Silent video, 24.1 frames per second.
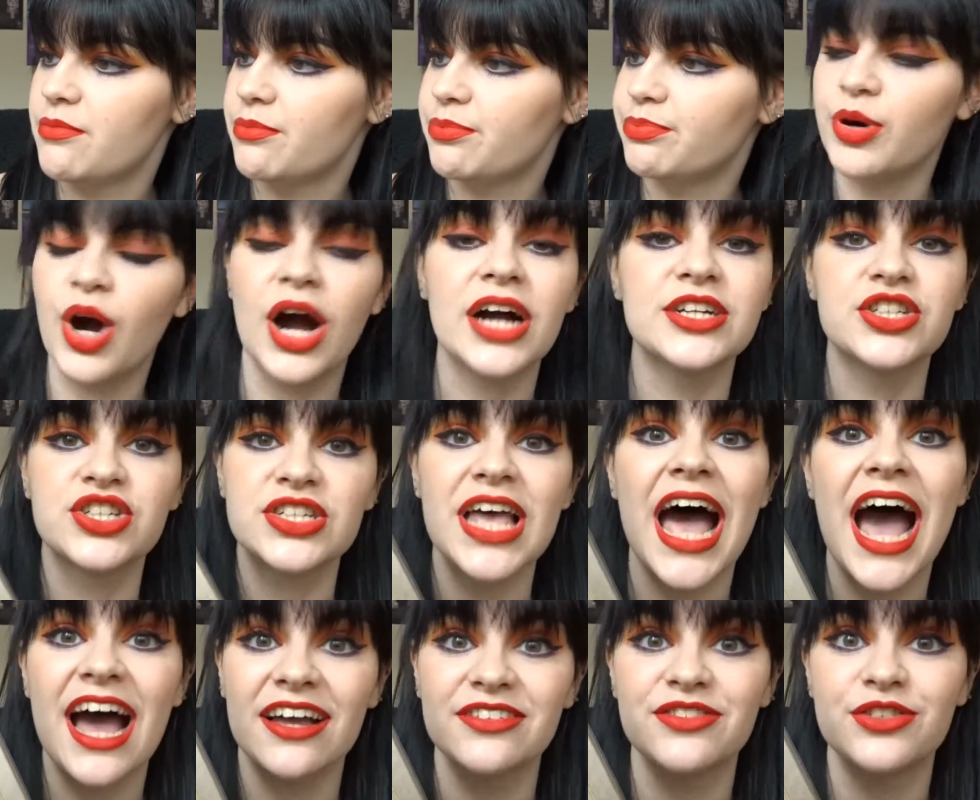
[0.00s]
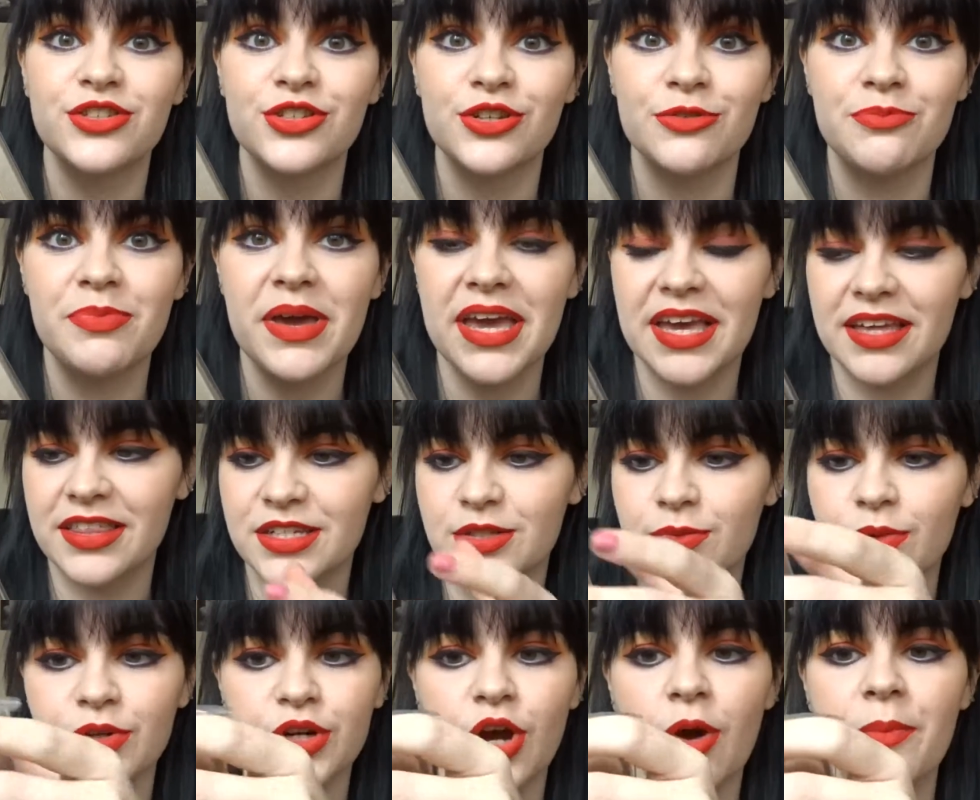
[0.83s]
But I just had to pick
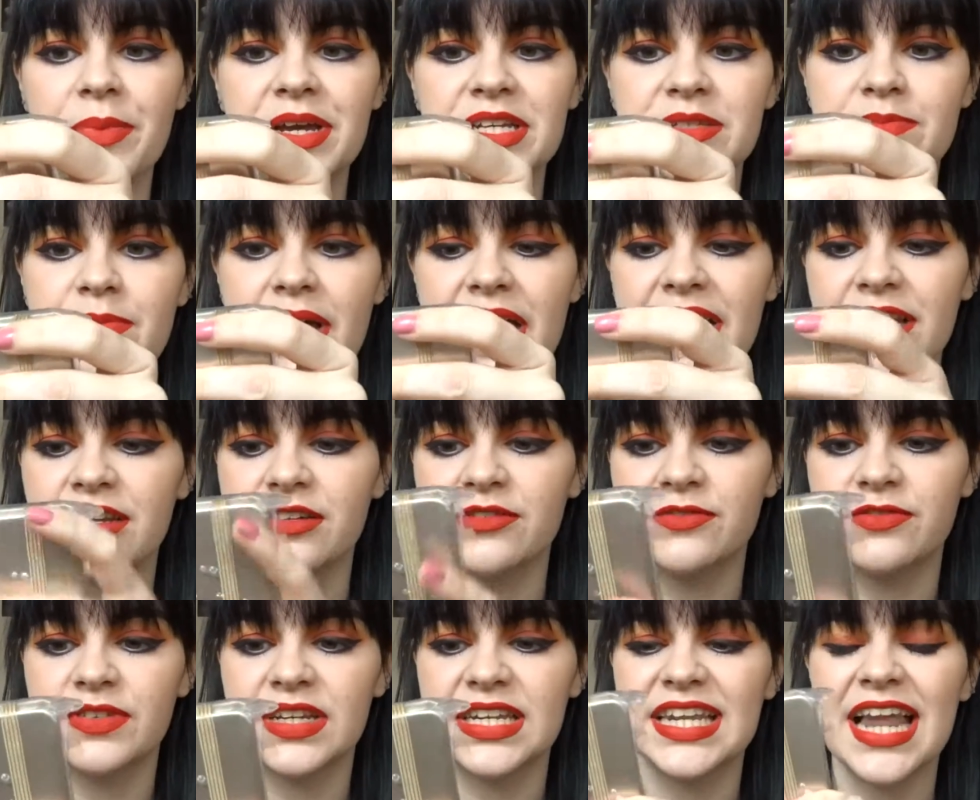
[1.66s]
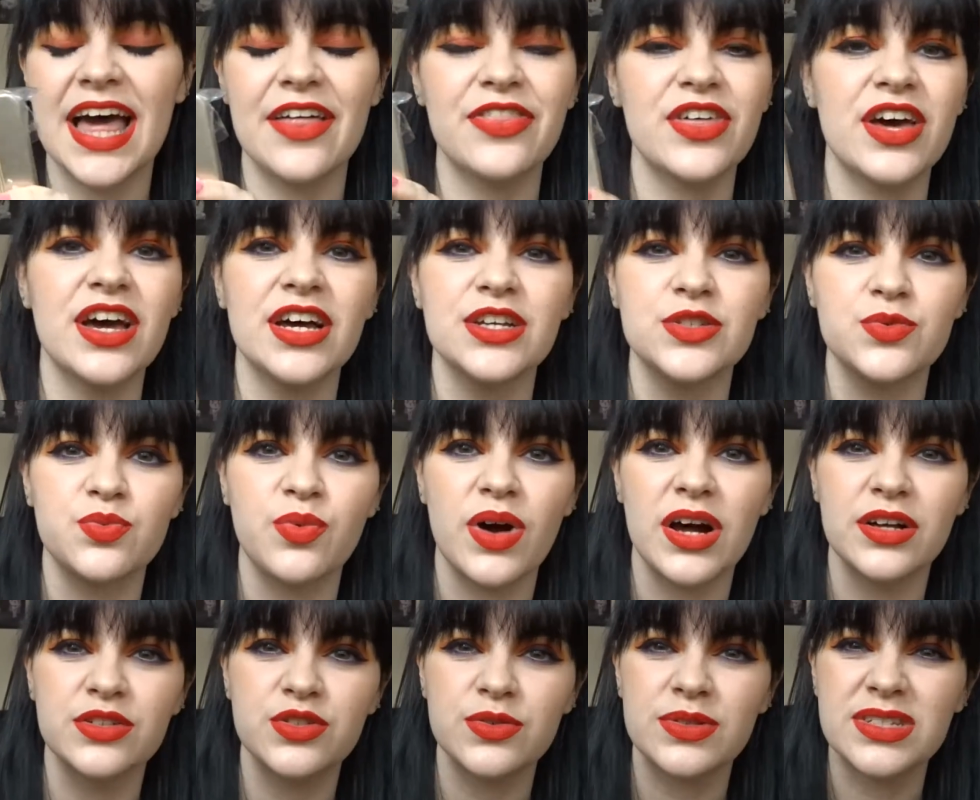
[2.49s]
this one up. It's made of leather as
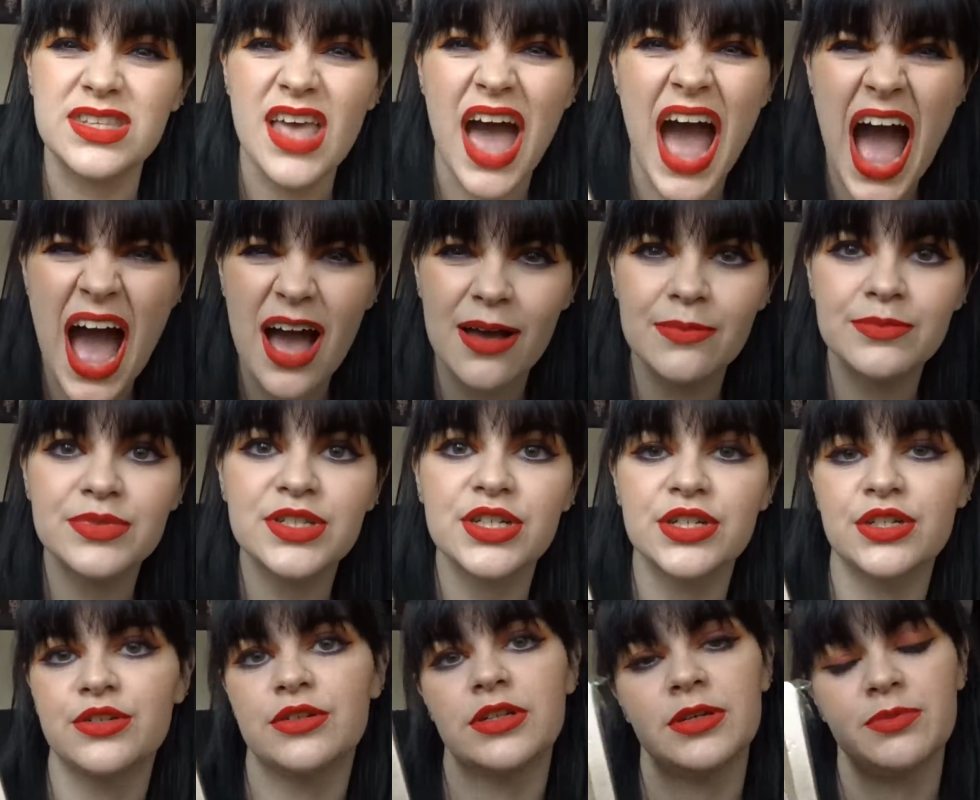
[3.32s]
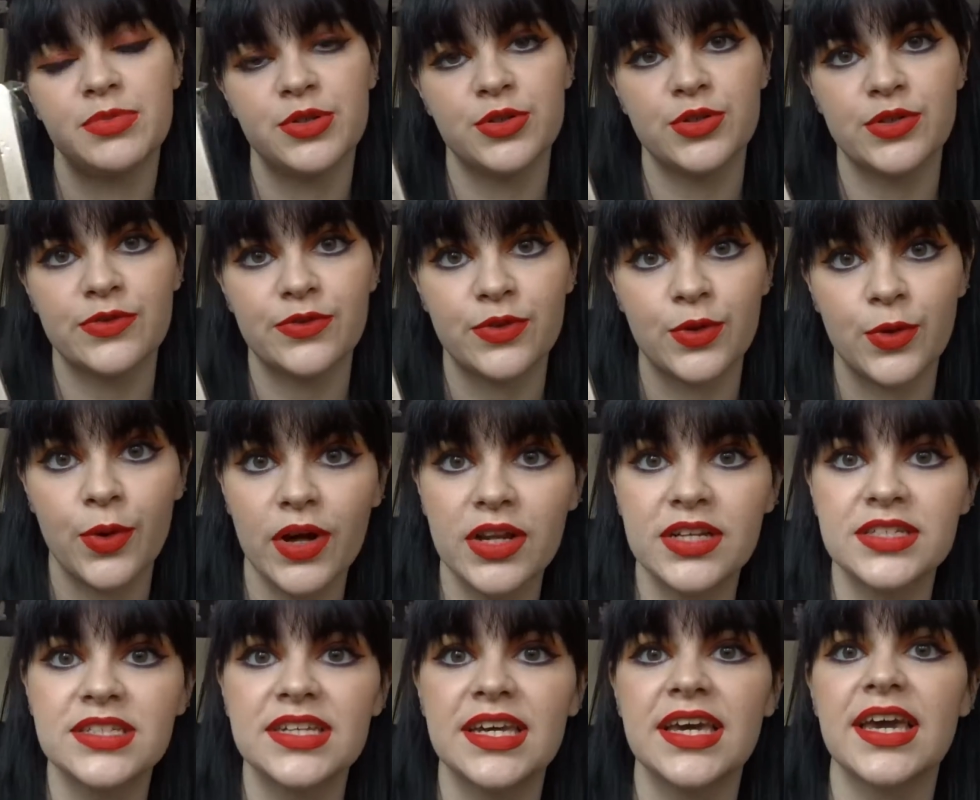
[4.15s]
well, so it's absolutely beautiful
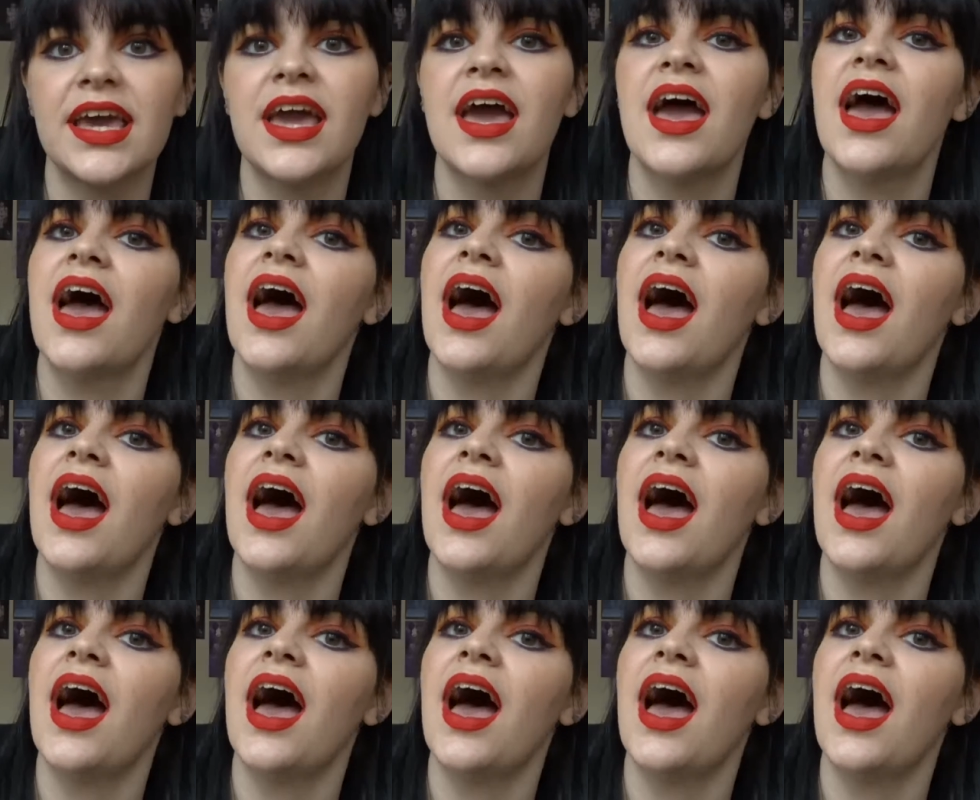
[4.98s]
quality,